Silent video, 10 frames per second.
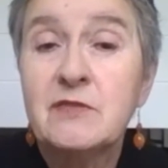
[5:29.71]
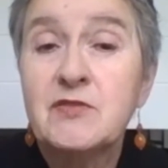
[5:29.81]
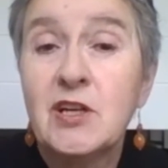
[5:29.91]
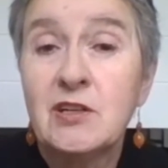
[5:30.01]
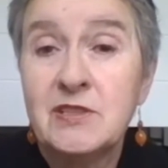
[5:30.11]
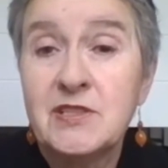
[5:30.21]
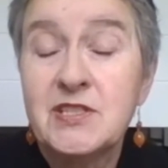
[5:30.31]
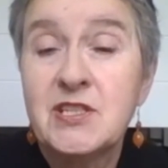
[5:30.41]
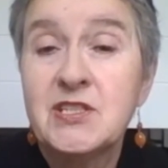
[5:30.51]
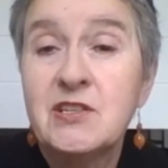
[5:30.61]
of
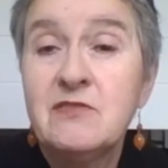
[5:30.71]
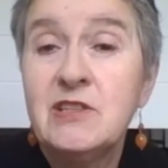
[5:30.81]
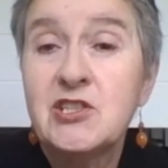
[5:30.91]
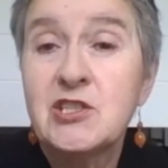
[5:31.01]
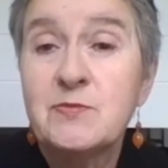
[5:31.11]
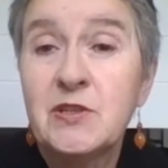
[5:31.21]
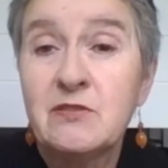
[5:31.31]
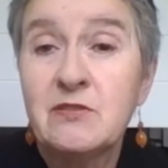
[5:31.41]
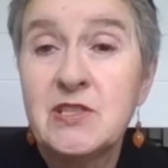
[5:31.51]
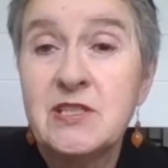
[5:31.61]
tolerance to certain religious
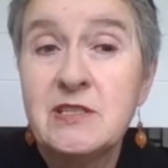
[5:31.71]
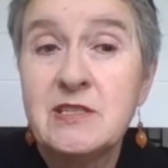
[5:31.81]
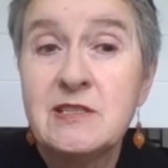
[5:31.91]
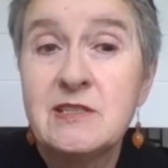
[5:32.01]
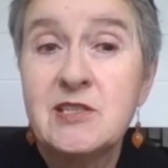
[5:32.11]
minorities,